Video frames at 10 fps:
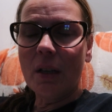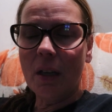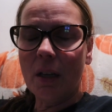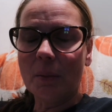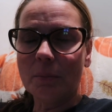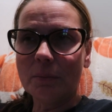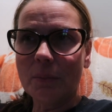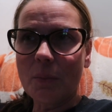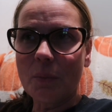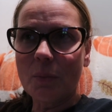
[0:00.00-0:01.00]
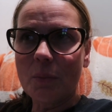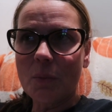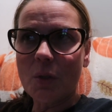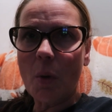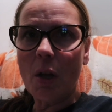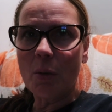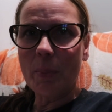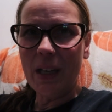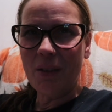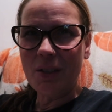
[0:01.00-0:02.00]
um, smaller
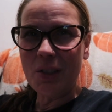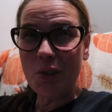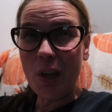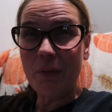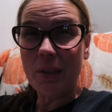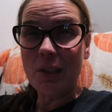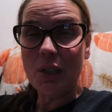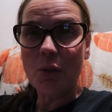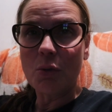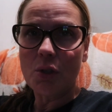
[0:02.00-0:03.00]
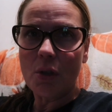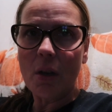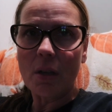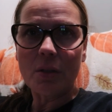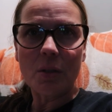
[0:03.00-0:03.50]
parents and you have these huge dogs.